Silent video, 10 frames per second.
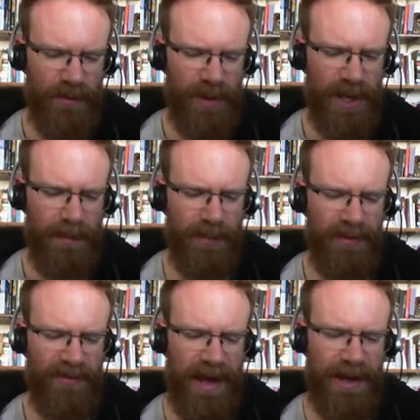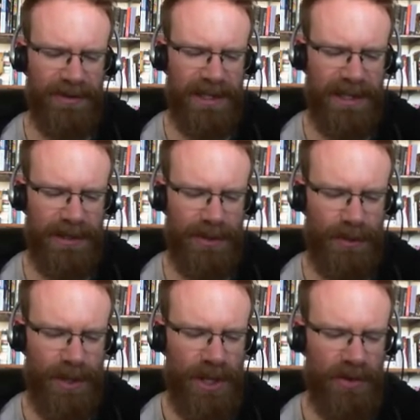You've become profound,
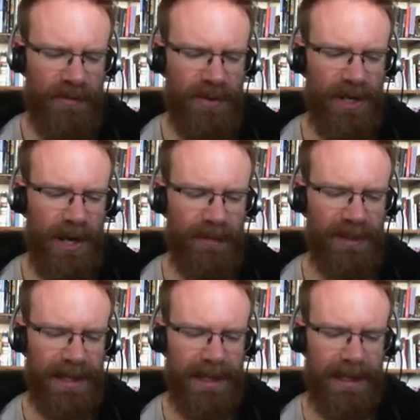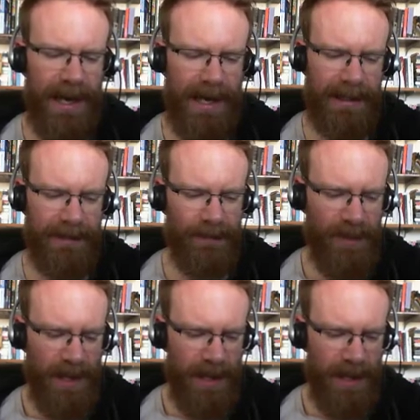Enkidu. You have become like a god.